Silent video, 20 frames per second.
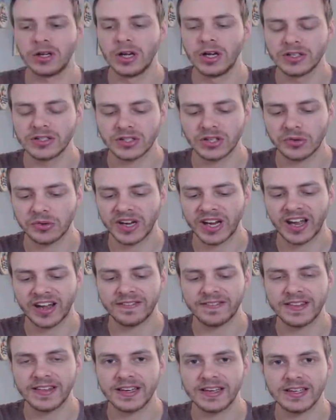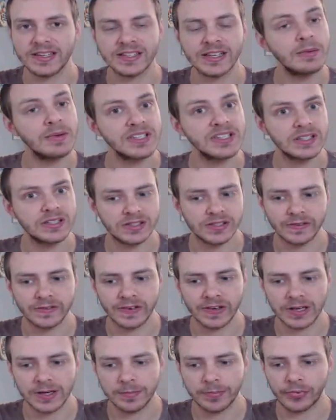So we have the Zamazenta
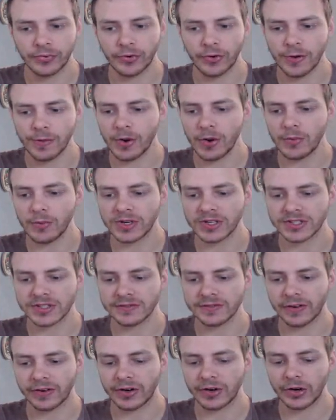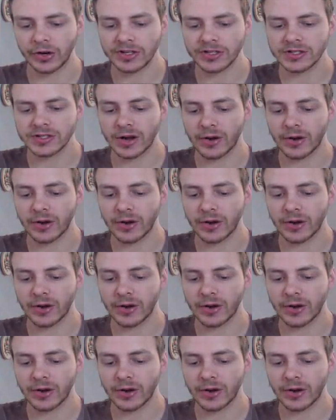V promo, which is very nice.